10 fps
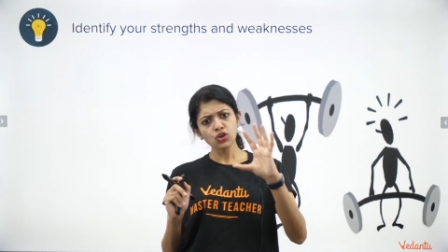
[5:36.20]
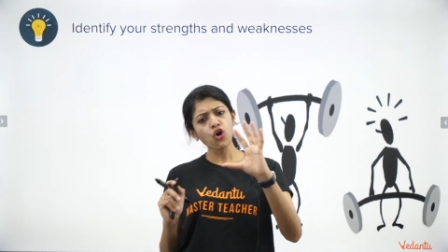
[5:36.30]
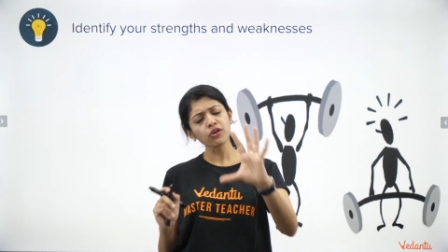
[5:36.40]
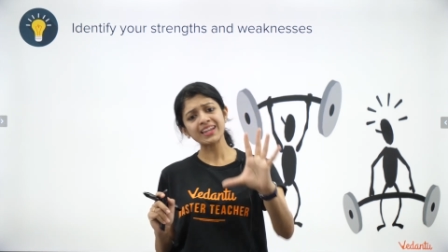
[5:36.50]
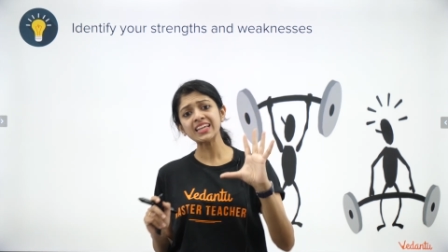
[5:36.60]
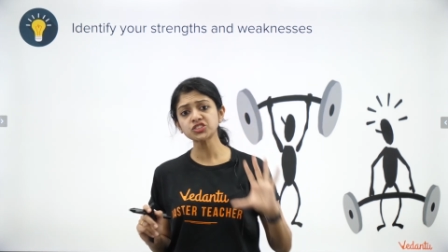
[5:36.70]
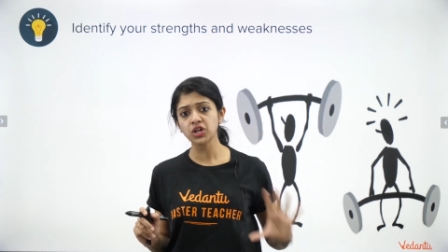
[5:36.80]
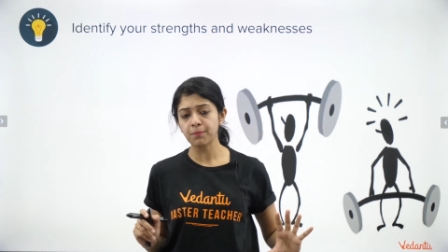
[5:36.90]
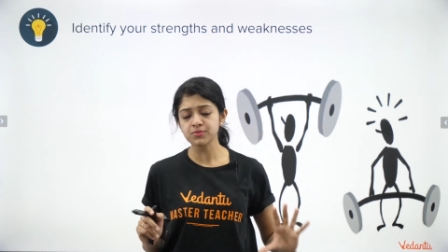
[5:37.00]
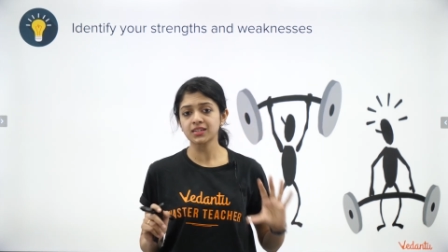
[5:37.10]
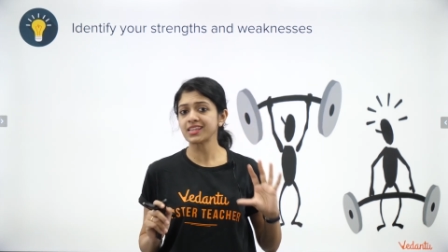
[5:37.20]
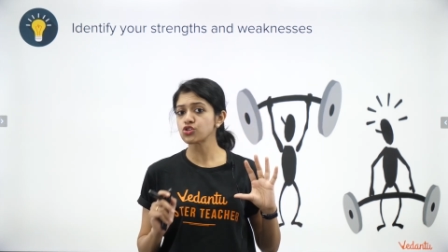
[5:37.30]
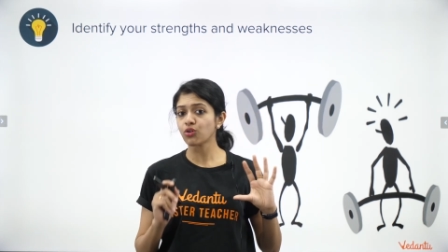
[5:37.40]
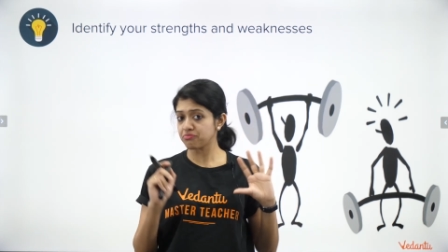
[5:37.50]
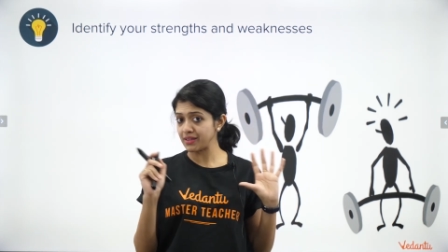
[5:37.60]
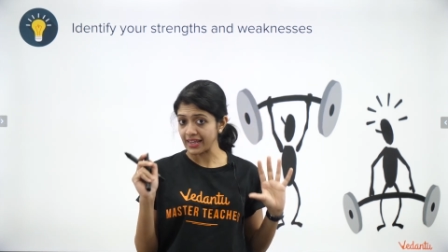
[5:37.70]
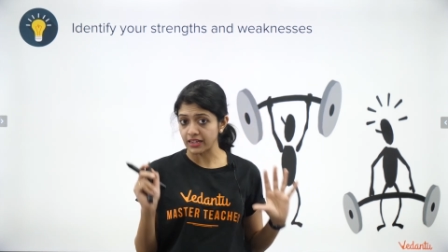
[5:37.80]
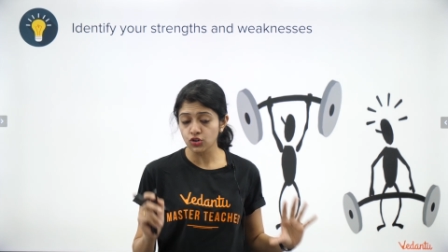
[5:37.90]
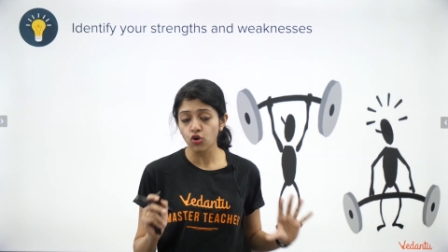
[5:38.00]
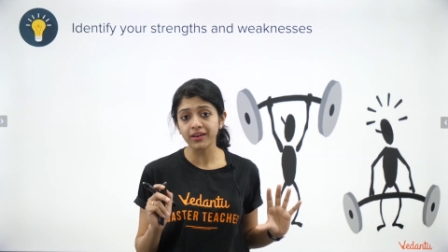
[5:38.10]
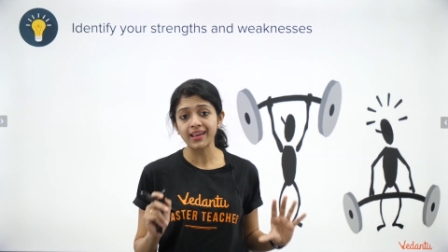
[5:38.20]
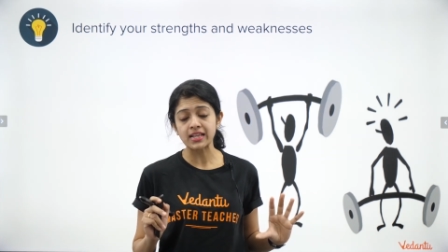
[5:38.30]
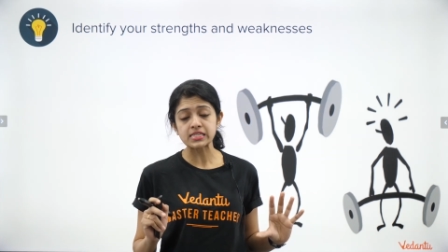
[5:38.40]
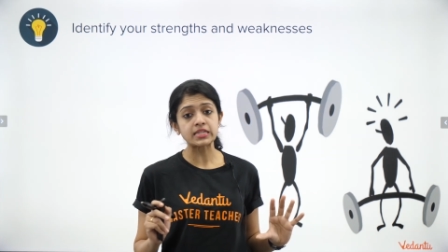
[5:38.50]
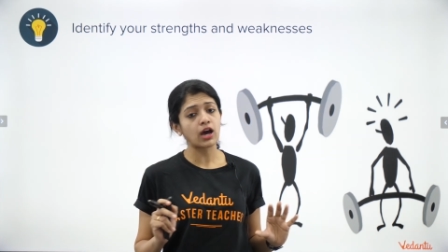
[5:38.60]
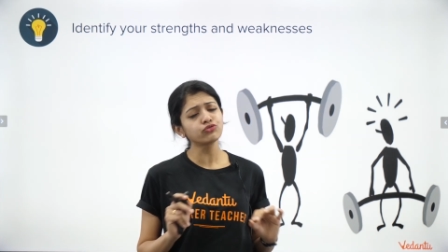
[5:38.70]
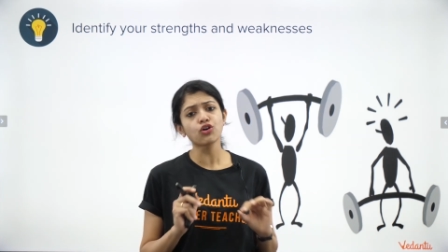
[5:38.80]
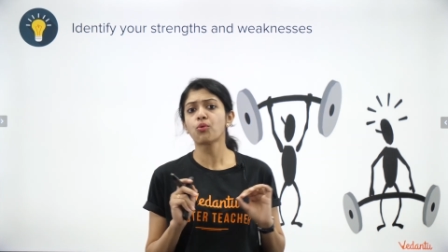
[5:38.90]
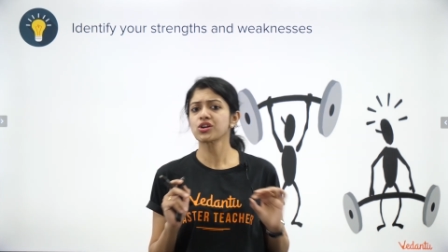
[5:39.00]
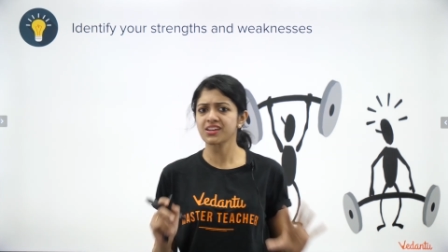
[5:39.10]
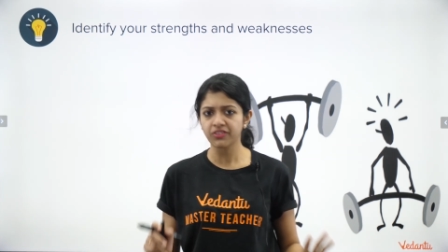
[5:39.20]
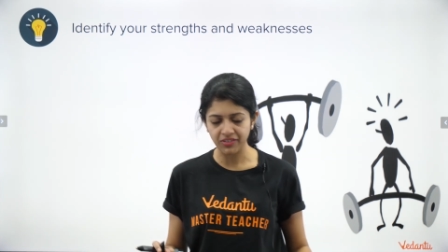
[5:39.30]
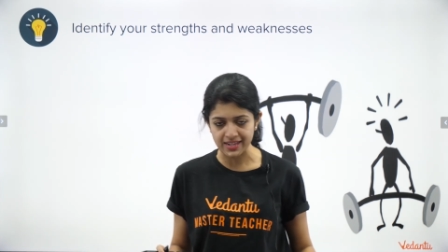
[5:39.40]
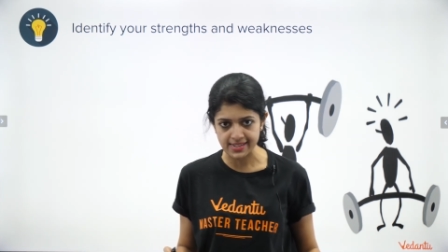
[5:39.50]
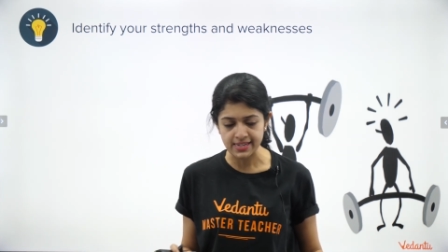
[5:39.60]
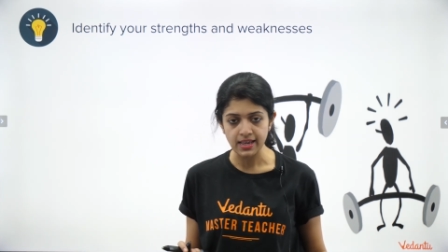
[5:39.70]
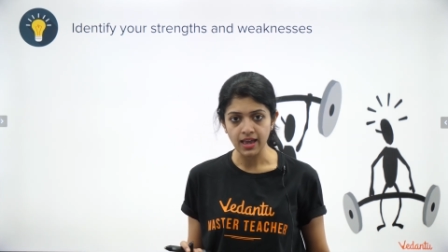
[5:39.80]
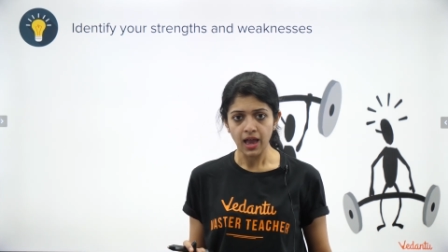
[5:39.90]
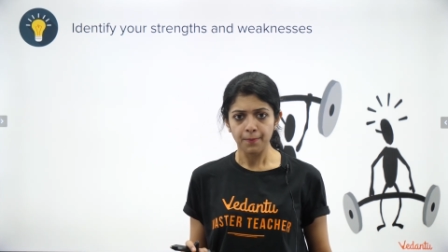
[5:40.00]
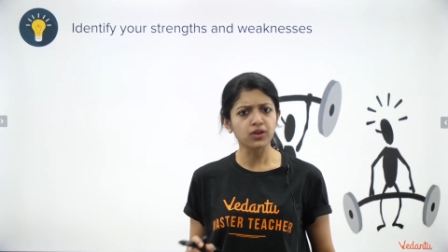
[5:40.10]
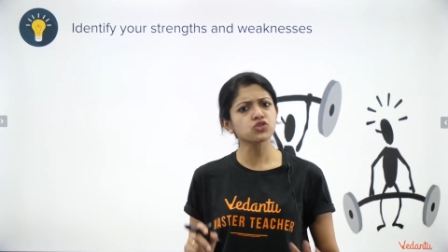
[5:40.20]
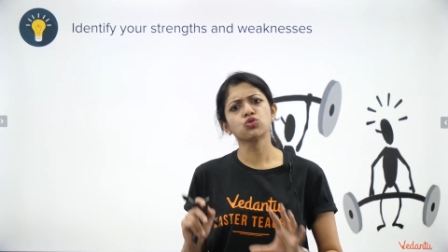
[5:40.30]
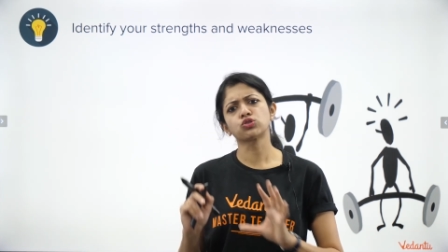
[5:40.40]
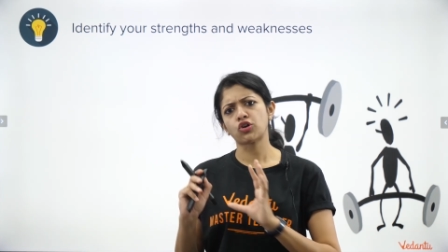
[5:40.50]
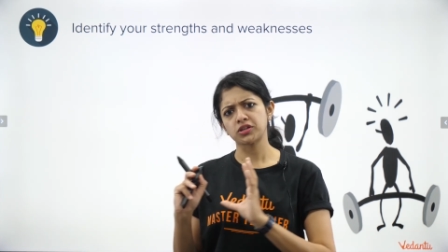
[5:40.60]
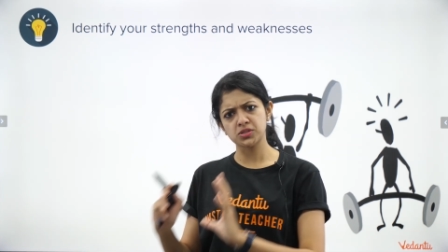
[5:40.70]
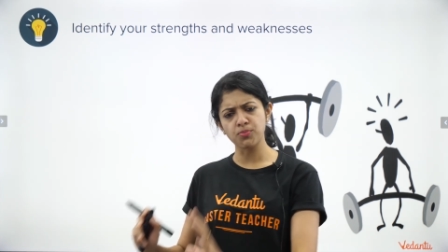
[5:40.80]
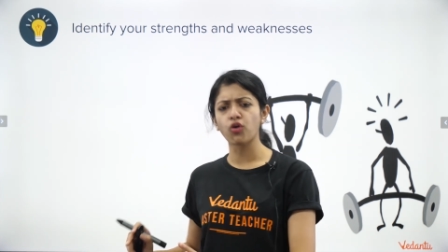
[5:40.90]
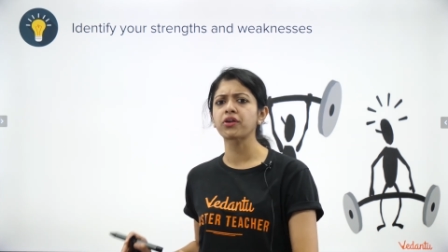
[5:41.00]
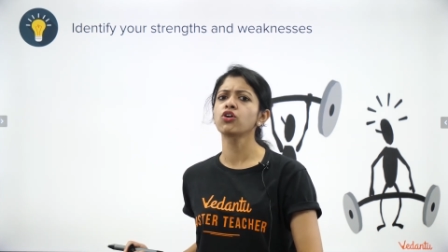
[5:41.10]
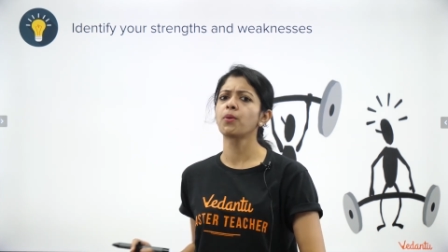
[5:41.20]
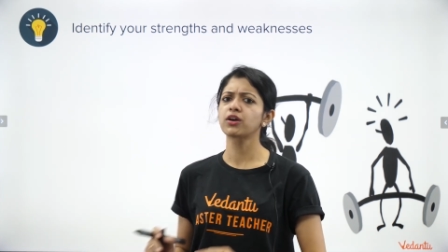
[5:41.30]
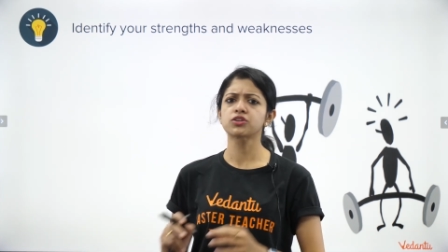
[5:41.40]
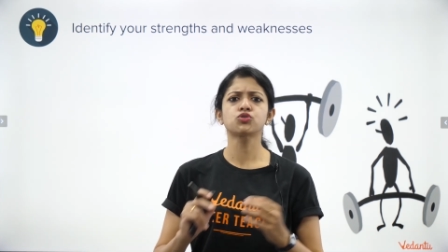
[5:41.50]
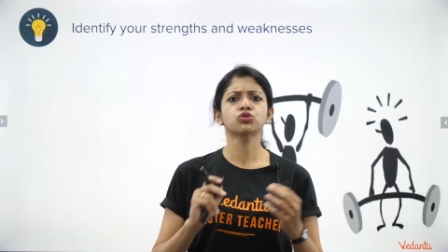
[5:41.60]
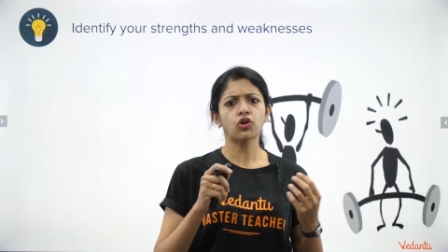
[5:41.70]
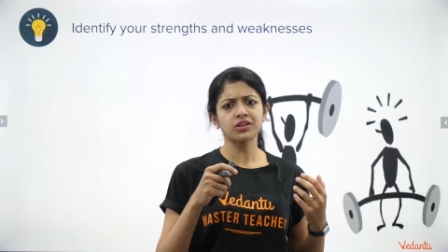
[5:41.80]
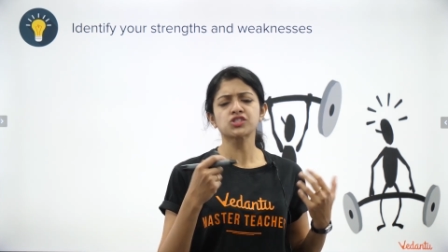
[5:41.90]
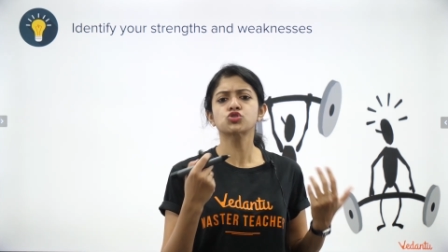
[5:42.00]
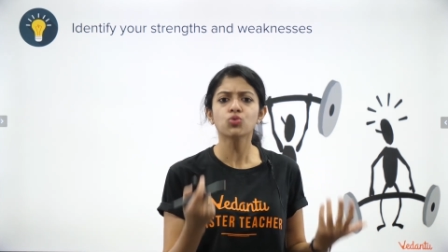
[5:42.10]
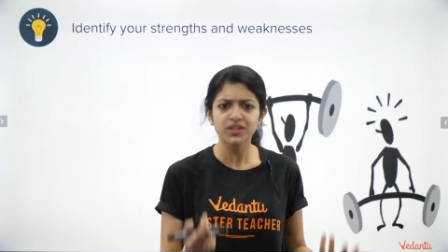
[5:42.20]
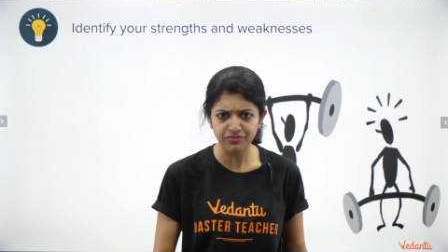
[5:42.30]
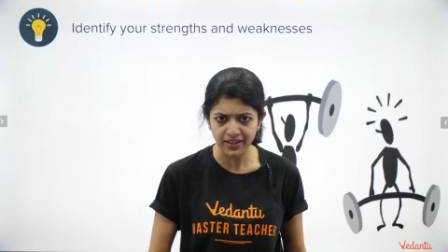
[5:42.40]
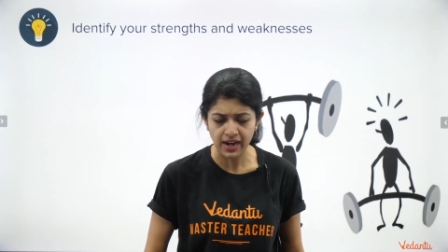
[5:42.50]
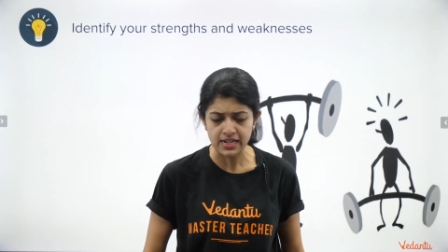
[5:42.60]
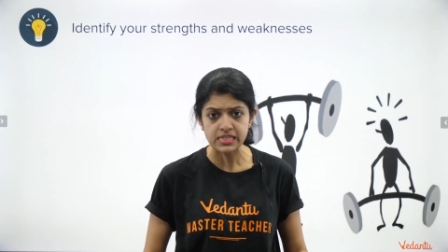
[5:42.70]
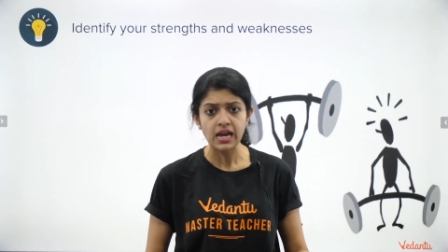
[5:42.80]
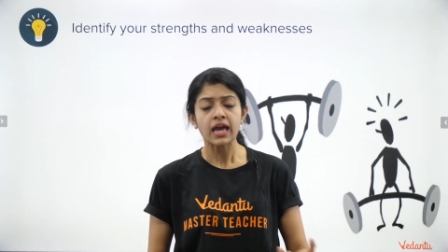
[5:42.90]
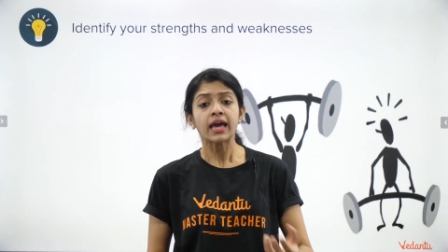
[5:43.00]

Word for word: or any chapter that you have been ignoring until now for whatever reason, because you thought it's boring or because you thought it's too difficult,